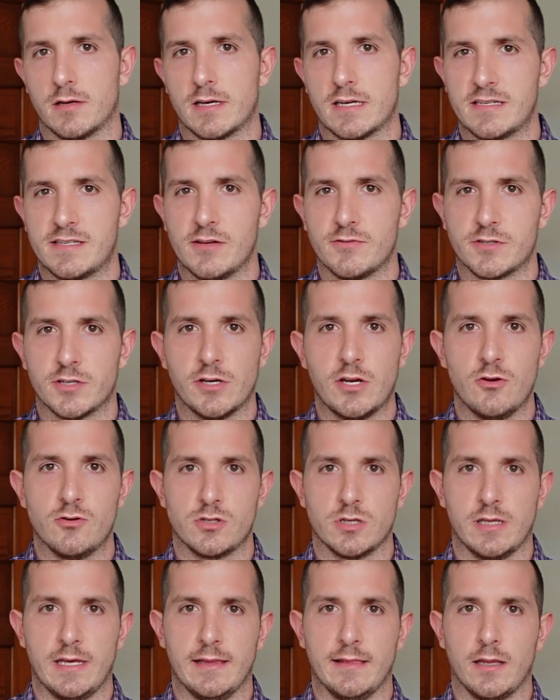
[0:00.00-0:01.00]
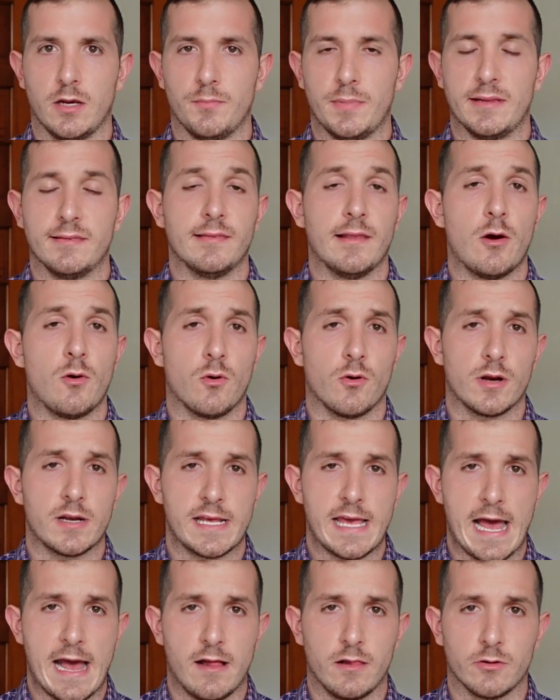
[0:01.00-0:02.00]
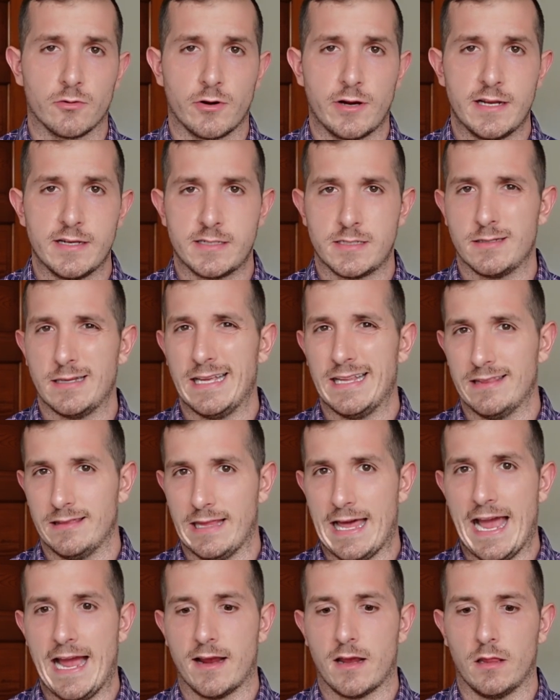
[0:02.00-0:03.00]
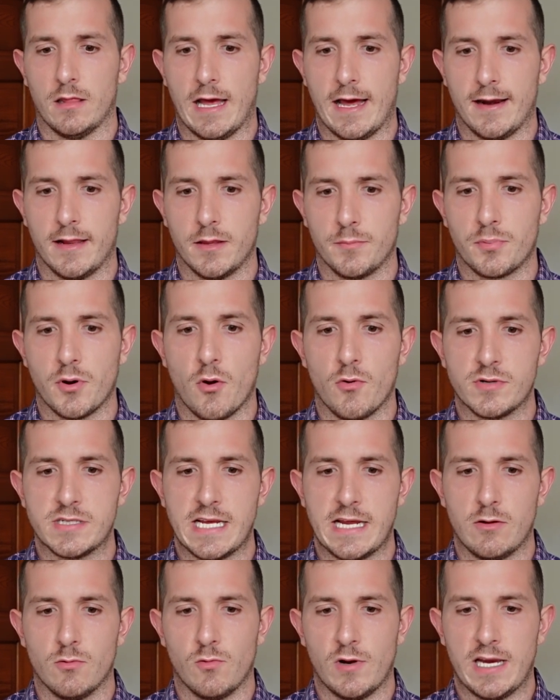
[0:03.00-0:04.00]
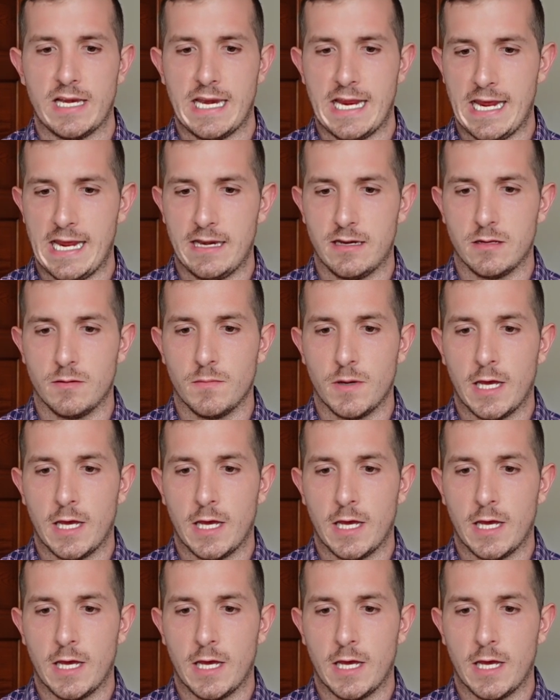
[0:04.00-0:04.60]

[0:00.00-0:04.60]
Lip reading: because those are usually a little bit lower in calories and lack a lot of the protein we need.